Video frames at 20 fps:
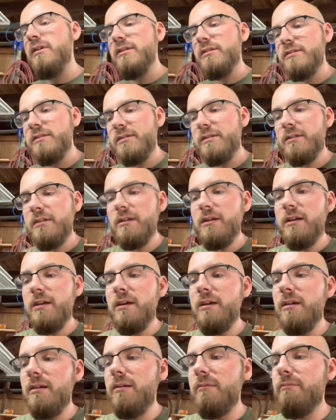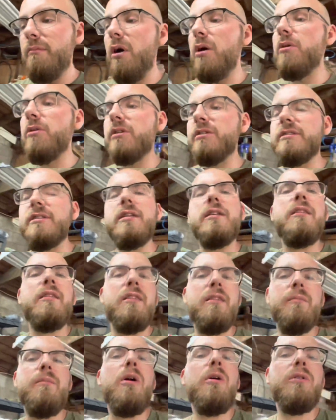as the
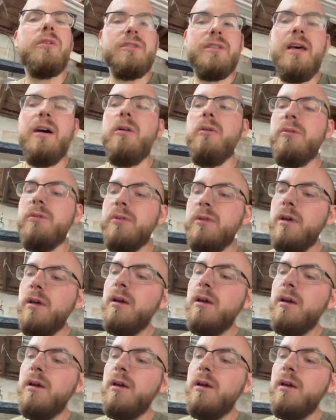motor's health.